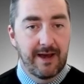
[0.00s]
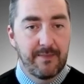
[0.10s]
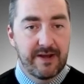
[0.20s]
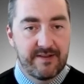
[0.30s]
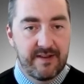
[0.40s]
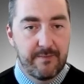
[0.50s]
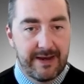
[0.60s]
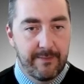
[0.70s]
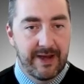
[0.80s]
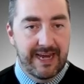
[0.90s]
because the
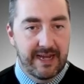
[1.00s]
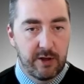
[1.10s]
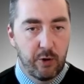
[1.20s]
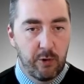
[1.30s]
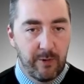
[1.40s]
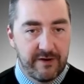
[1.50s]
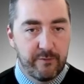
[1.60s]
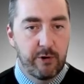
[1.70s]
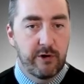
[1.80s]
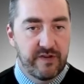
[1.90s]
pandemic hit lower
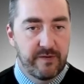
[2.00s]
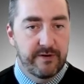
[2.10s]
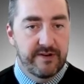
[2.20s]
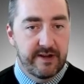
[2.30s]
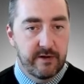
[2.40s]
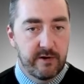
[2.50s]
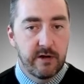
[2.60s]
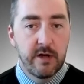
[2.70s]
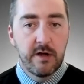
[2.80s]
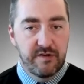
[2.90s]
wage workers in
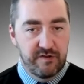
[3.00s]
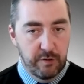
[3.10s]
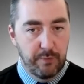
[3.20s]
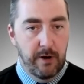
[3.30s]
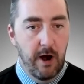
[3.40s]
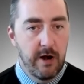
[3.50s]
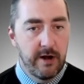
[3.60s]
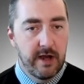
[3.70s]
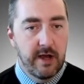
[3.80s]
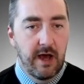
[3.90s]
particular super
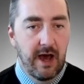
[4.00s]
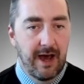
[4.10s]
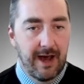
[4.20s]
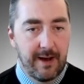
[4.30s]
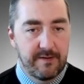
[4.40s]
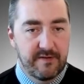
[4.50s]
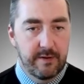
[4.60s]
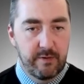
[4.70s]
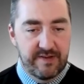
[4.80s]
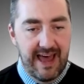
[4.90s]
hard. So
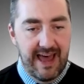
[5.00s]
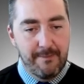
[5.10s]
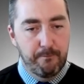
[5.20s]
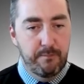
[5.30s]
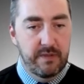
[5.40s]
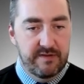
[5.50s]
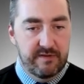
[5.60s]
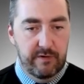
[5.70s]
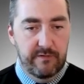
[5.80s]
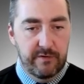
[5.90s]
there was that
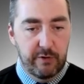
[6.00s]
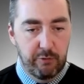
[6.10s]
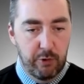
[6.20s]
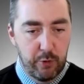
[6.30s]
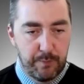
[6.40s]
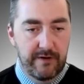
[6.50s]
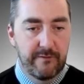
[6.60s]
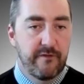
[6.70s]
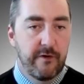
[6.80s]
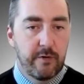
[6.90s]
sort of group
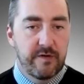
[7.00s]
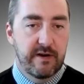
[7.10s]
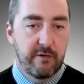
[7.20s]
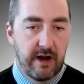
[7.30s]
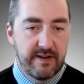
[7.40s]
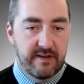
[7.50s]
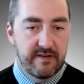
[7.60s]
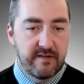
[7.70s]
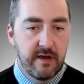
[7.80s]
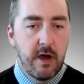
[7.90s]
of folks in
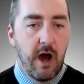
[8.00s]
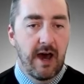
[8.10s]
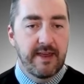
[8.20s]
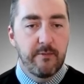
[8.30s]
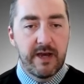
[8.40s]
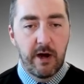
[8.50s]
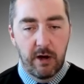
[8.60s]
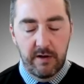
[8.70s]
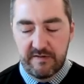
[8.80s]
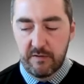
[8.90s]
crisis. I think we
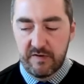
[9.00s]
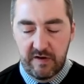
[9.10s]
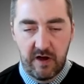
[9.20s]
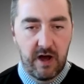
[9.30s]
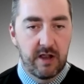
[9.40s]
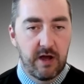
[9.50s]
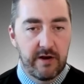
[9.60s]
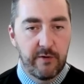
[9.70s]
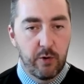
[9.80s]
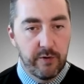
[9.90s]
also saw a
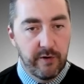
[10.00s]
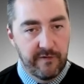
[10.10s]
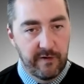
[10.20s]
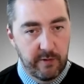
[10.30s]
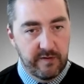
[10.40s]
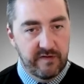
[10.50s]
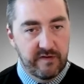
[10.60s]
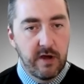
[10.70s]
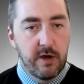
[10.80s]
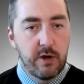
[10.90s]
lot of older
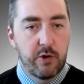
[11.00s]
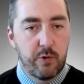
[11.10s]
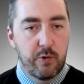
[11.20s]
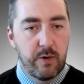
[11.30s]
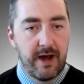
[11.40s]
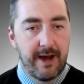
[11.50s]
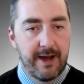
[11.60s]
folks who